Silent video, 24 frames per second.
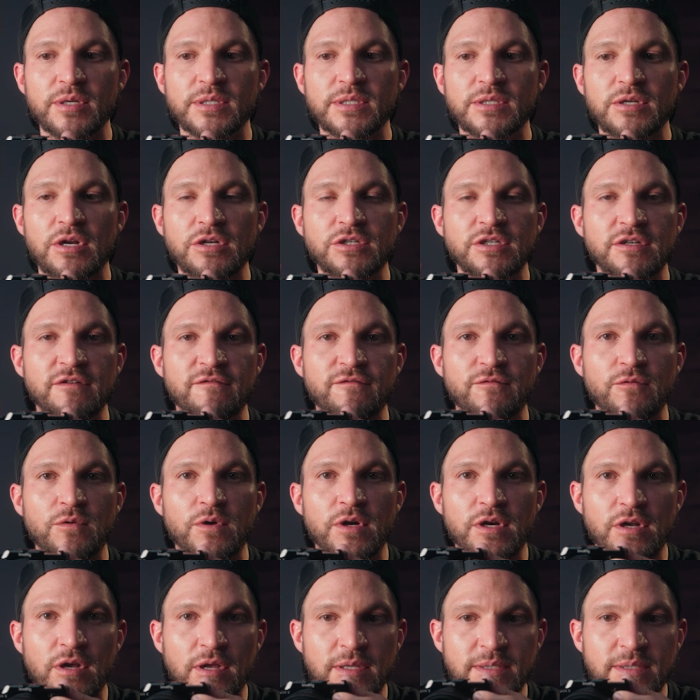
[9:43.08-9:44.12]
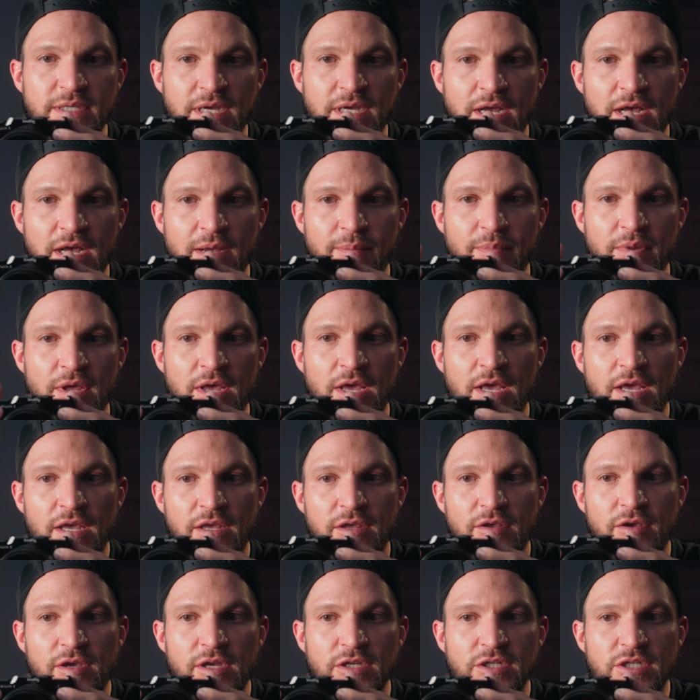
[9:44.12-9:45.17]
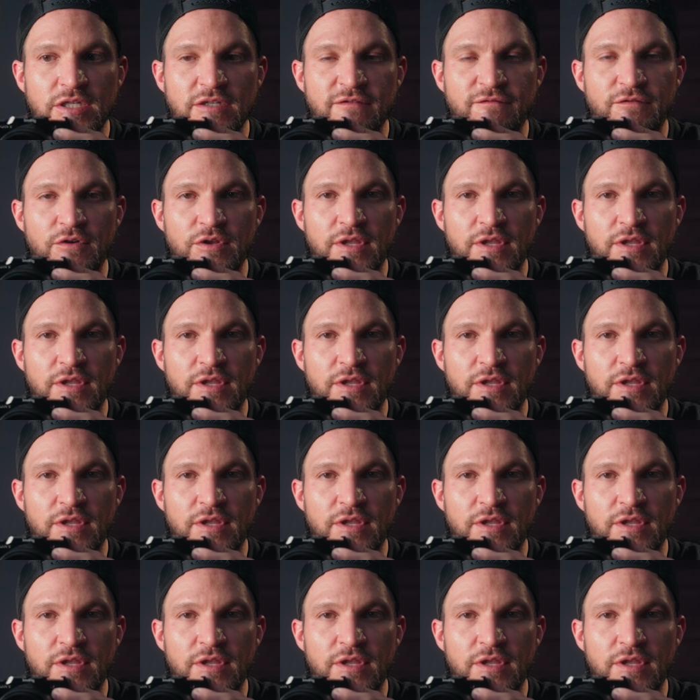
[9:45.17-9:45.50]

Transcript: searching for it on top you can just feel